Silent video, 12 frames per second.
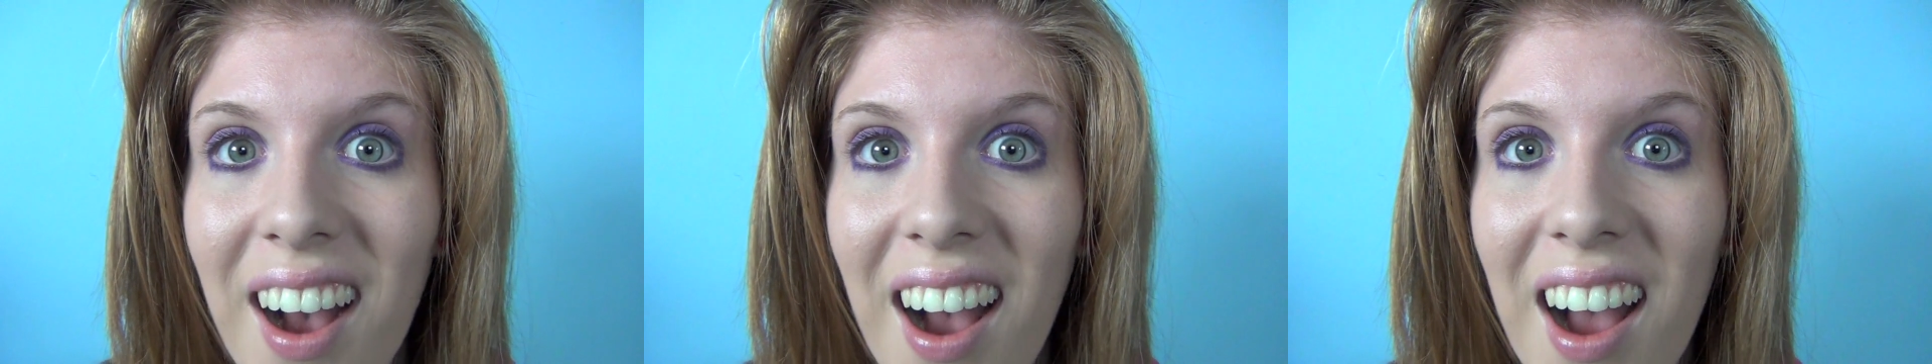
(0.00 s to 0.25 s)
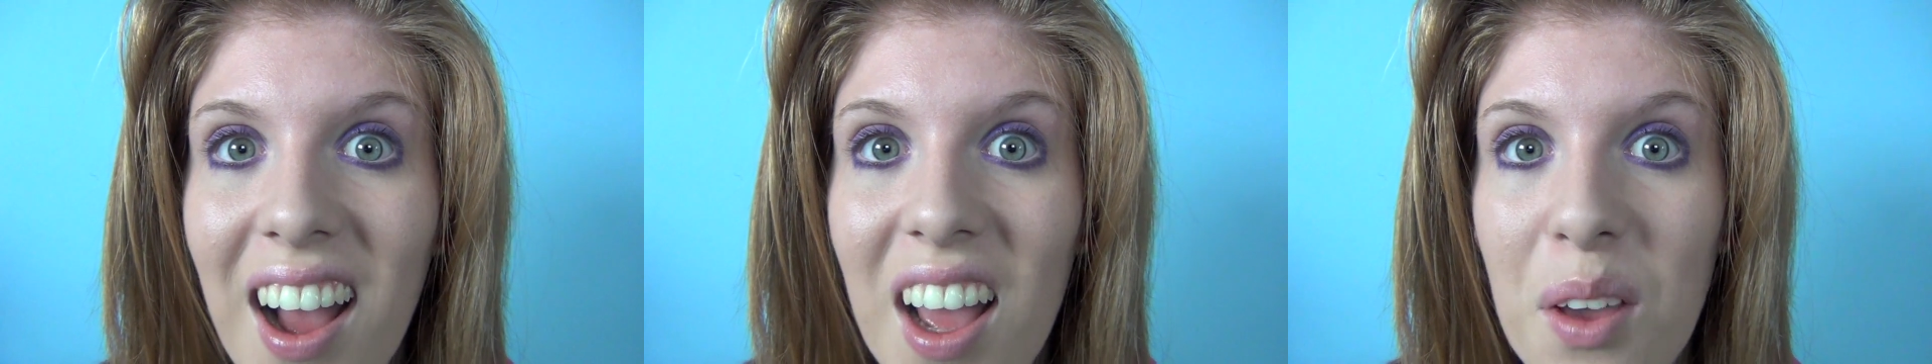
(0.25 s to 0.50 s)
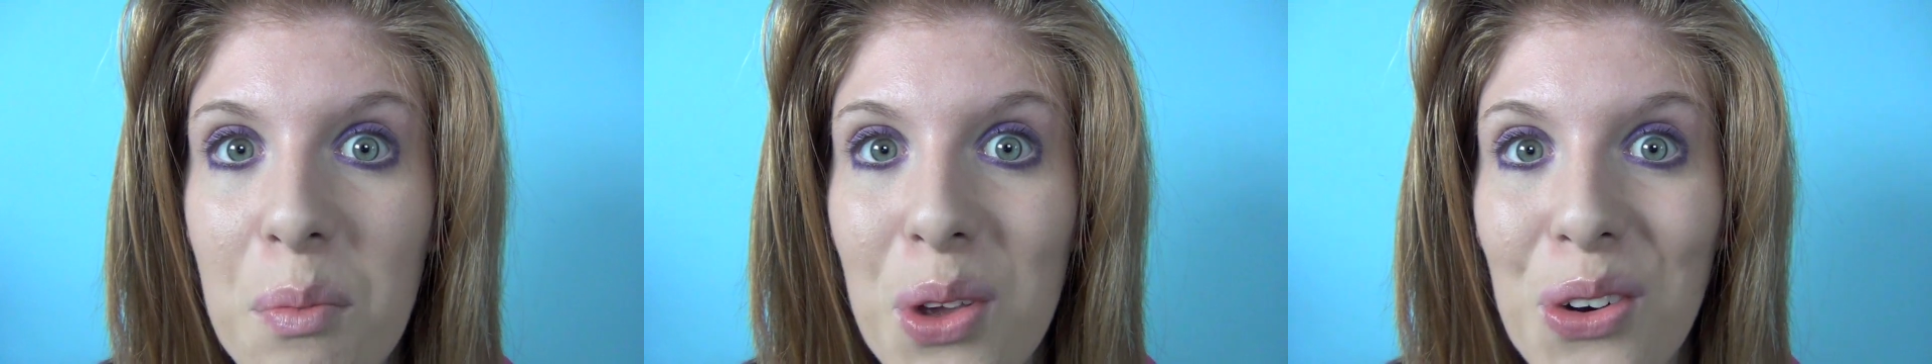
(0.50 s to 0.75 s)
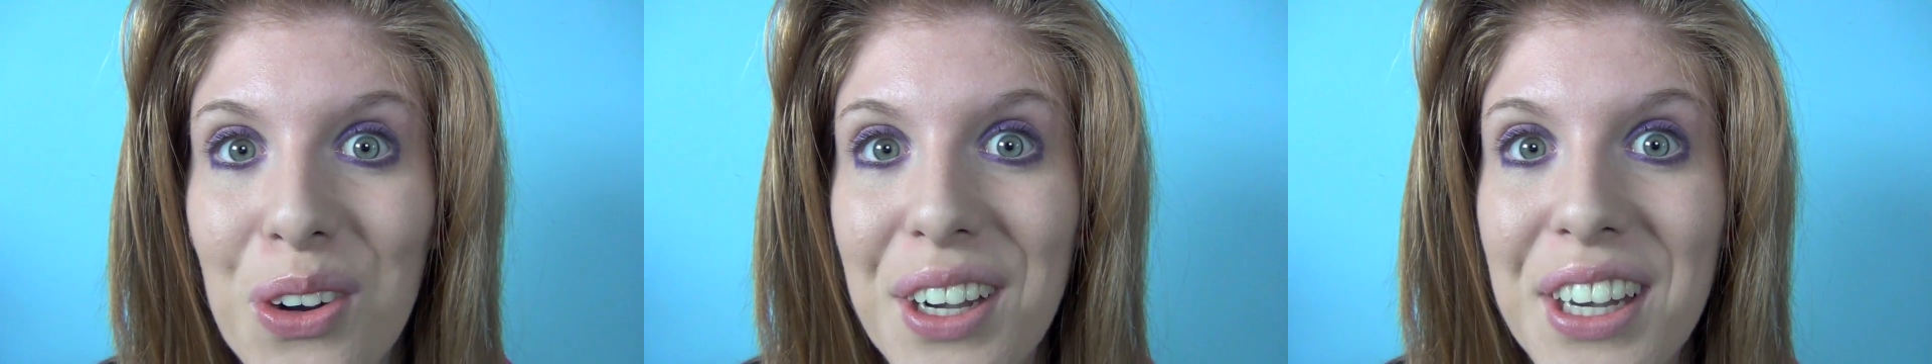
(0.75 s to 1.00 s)
I'm
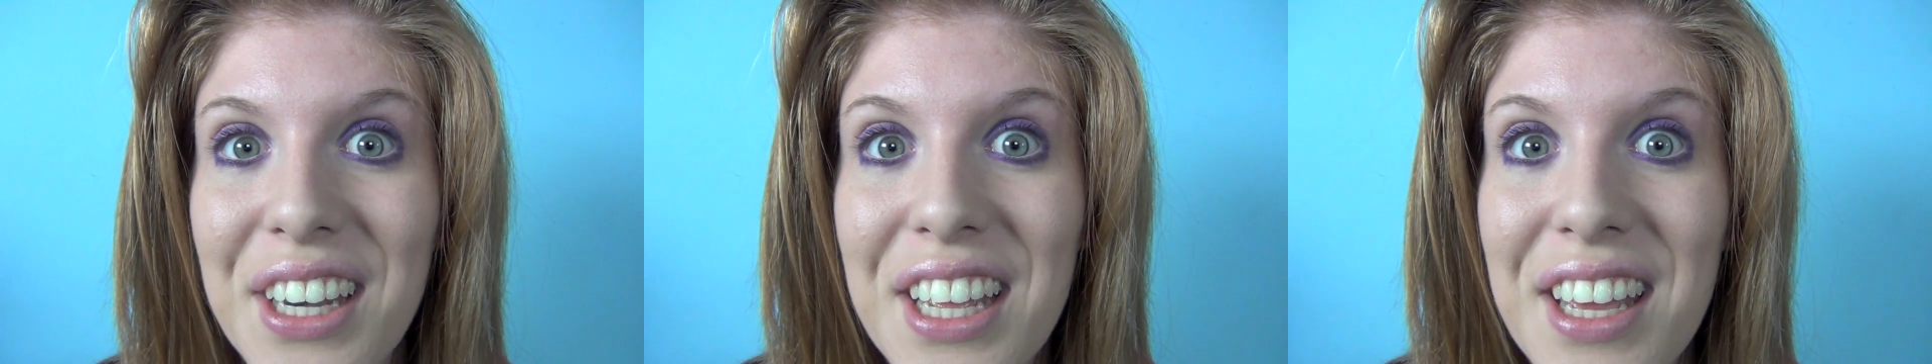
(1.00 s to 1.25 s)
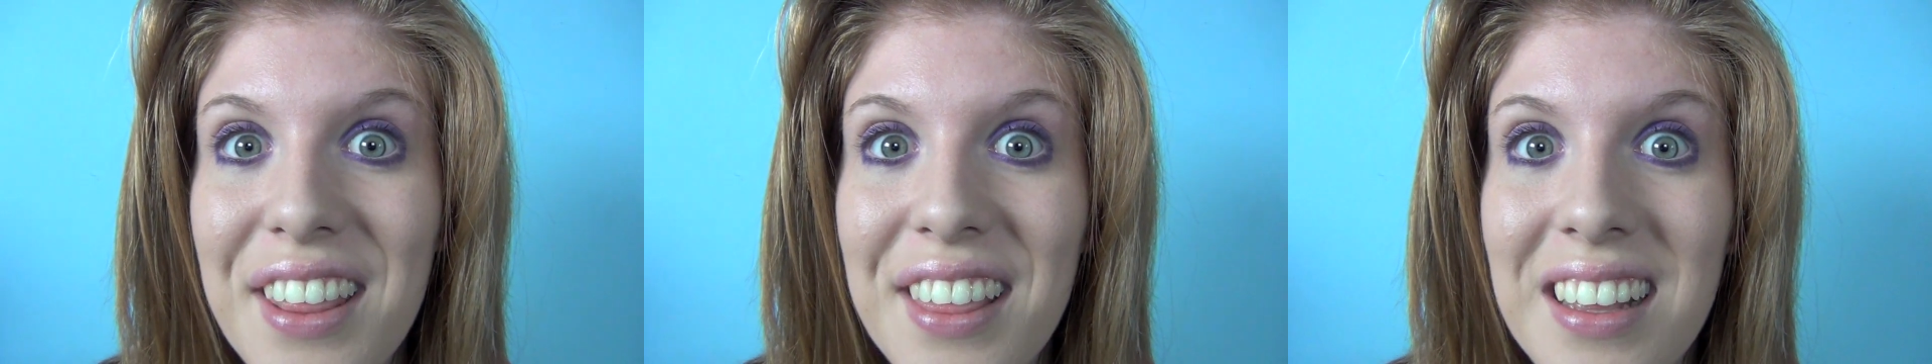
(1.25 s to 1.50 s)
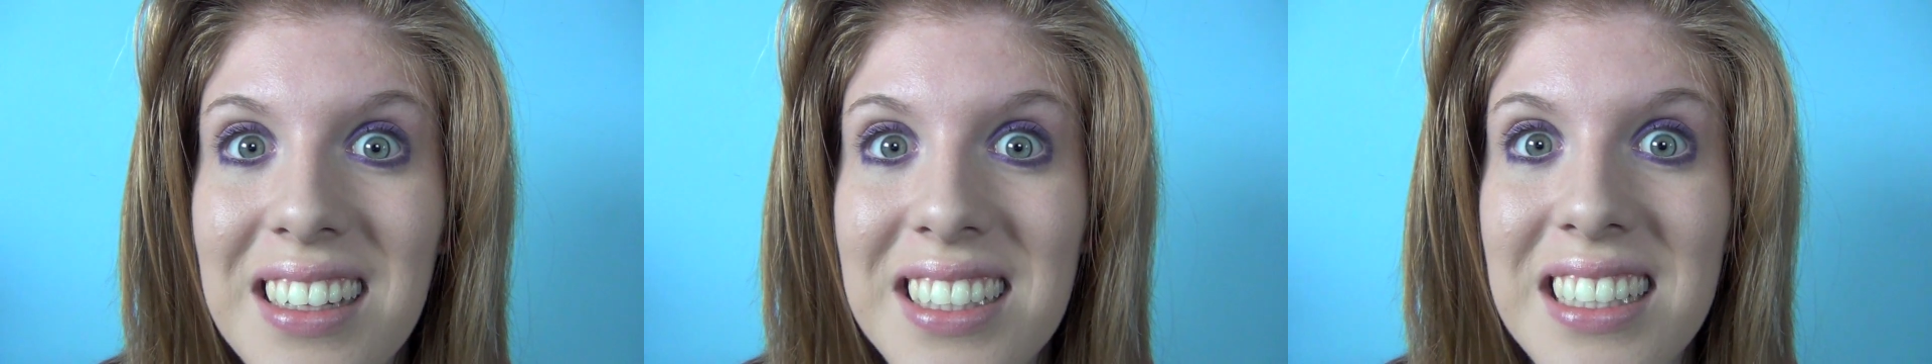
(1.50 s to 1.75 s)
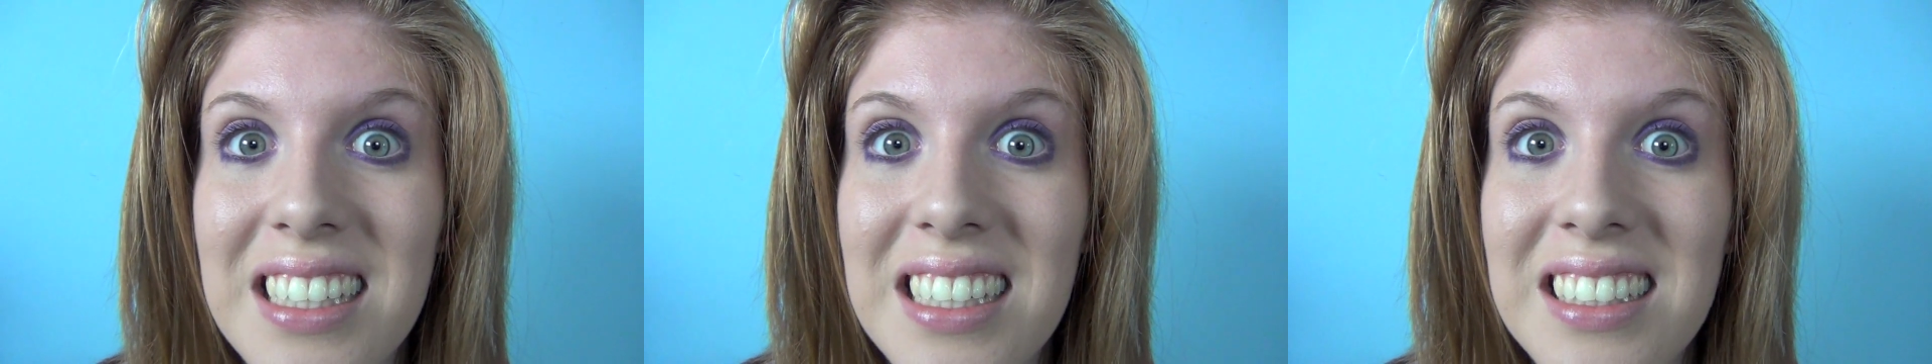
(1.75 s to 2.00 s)
your
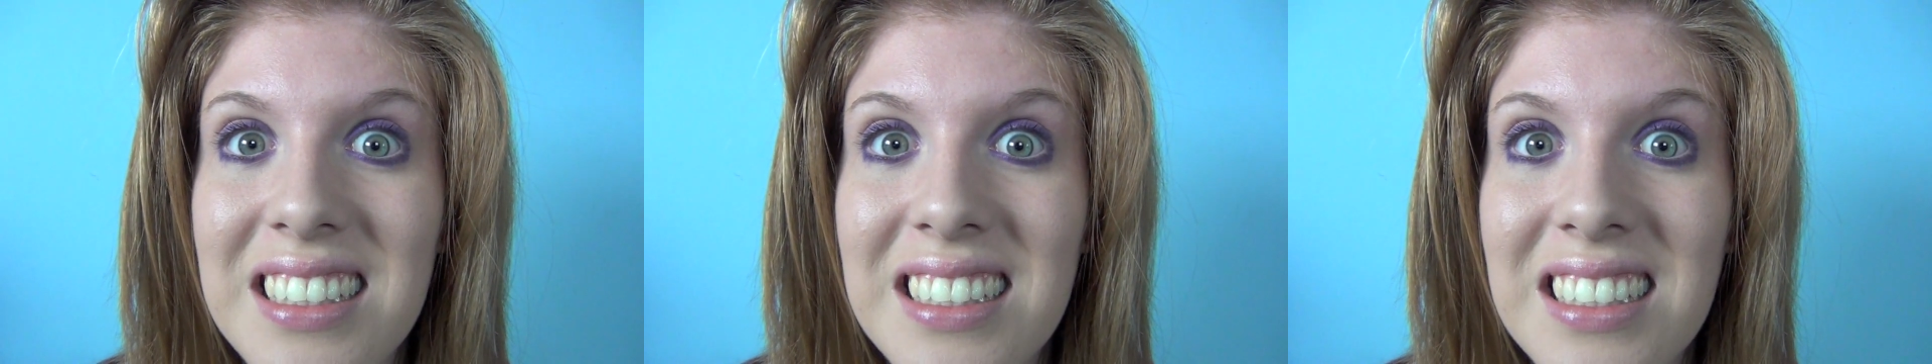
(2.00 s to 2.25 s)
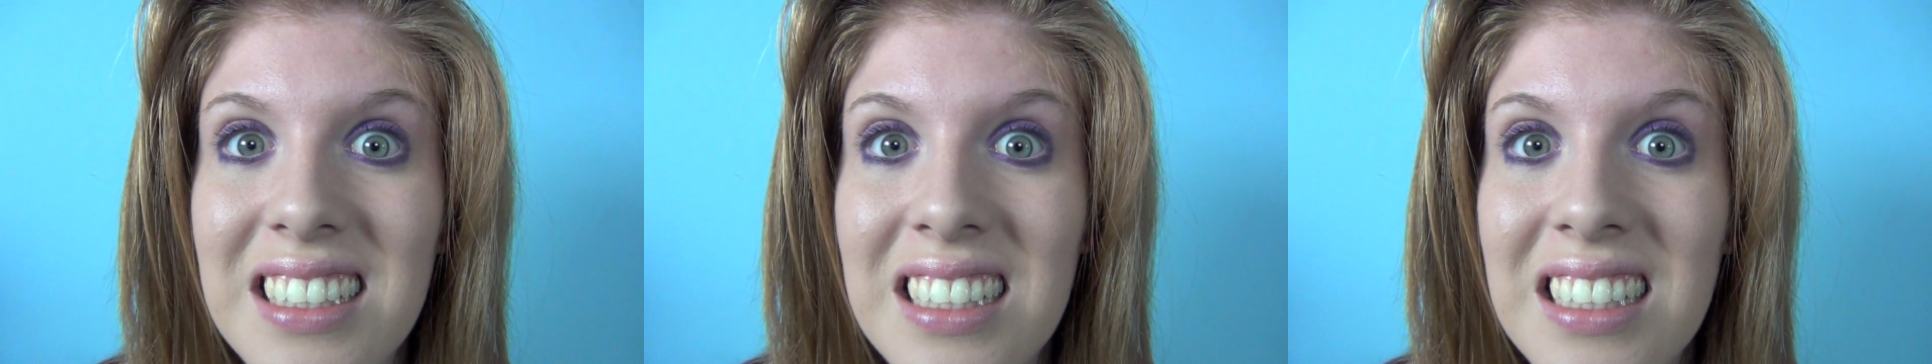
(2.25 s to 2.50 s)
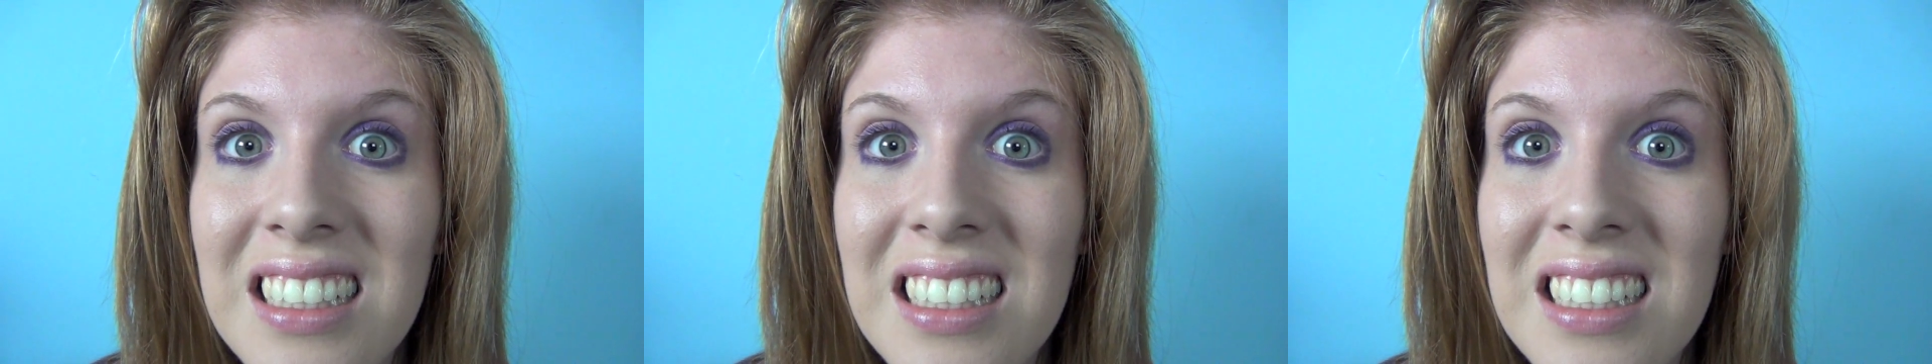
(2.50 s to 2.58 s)
anaesthetist."